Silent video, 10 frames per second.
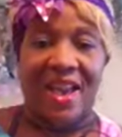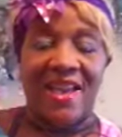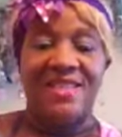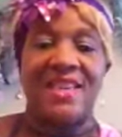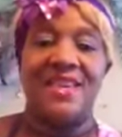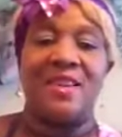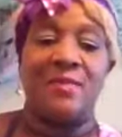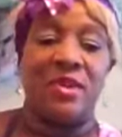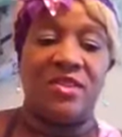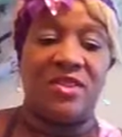Hi, Psychic
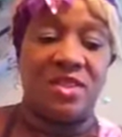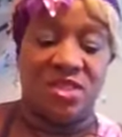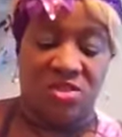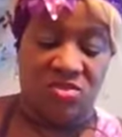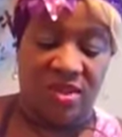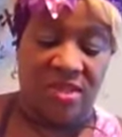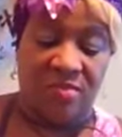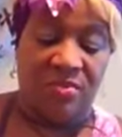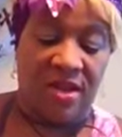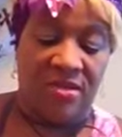America. This is Tracy
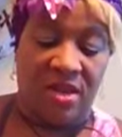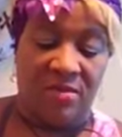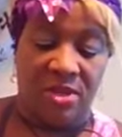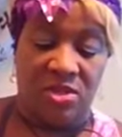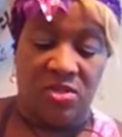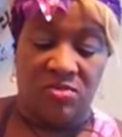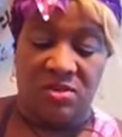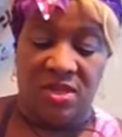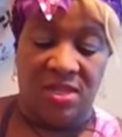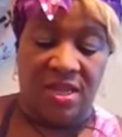Brown coming to you
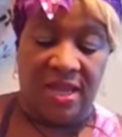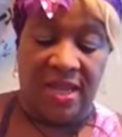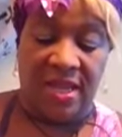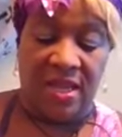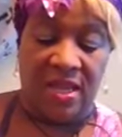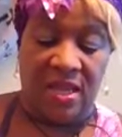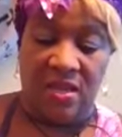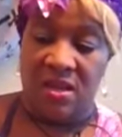today.